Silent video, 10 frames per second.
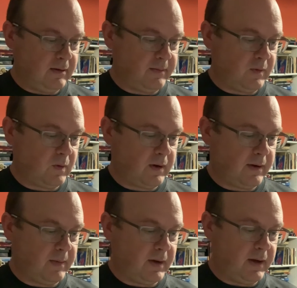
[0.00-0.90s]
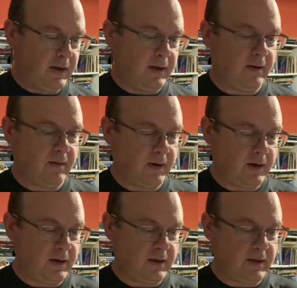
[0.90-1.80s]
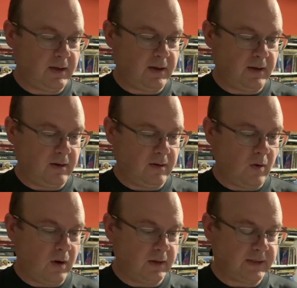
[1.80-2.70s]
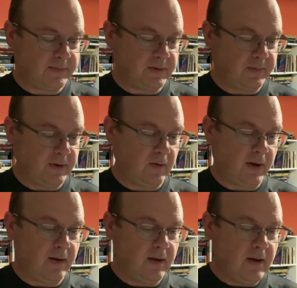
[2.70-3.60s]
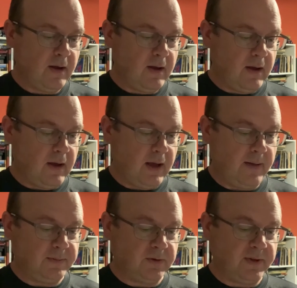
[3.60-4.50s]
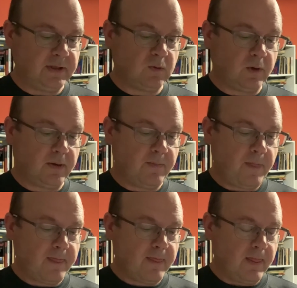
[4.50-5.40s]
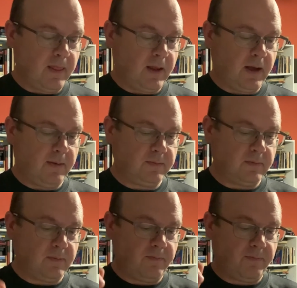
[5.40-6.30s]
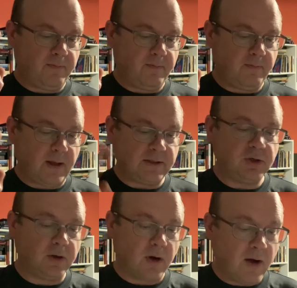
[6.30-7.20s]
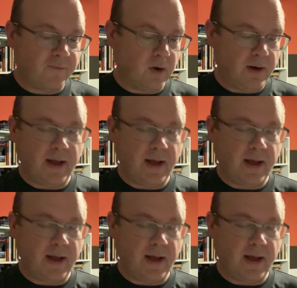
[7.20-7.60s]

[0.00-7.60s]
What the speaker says: I mean, where am I? Right here. Oh, I skipped something. Okay. So this one, I just took an offer on.